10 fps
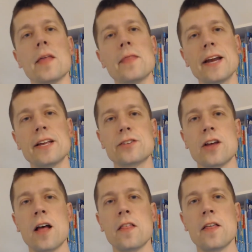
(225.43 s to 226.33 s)
and that is
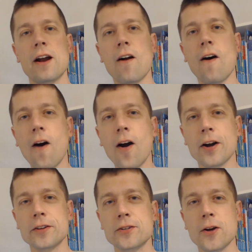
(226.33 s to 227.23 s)
that our
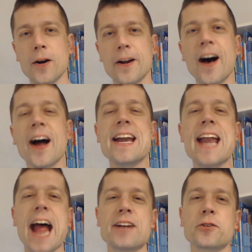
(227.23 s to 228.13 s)
hearts are not
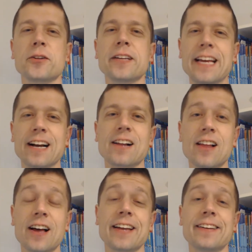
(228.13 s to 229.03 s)
naturally
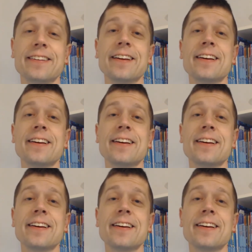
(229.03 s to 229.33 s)
inclined